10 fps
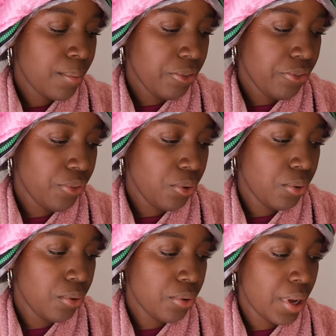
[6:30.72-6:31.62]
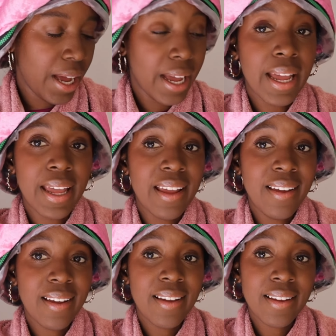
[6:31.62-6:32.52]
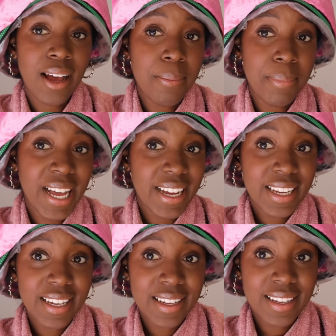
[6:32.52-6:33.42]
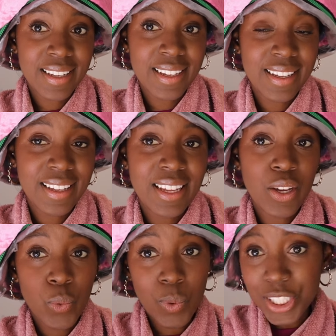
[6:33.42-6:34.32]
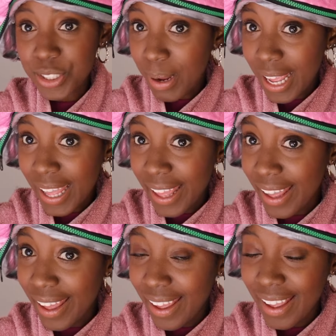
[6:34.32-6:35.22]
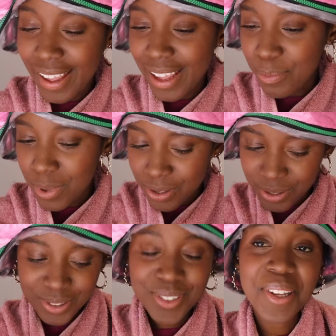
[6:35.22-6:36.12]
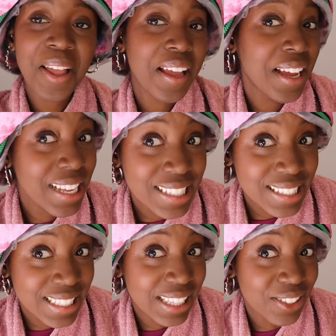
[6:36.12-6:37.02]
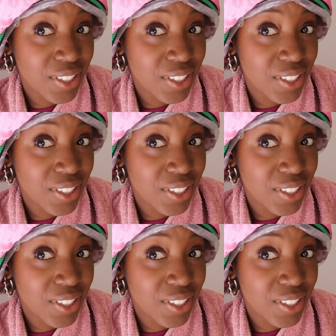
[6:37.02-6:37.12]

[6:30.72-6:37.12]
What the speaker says: before I come back, wash my hair, and we'll see the